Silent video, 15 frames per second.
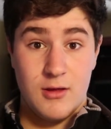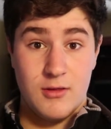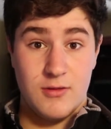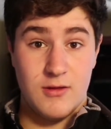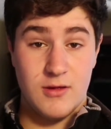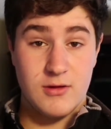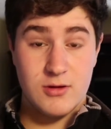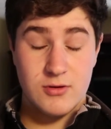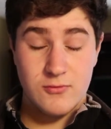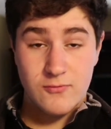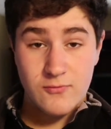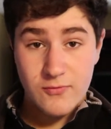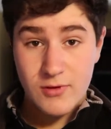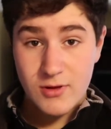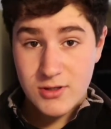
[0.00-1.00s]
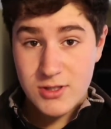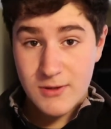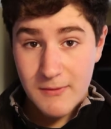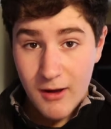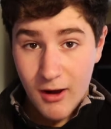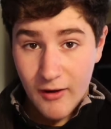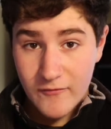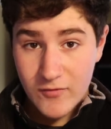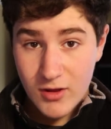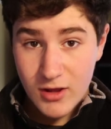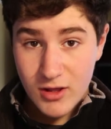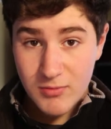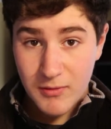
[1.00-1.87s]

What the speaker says: This really should be obvious,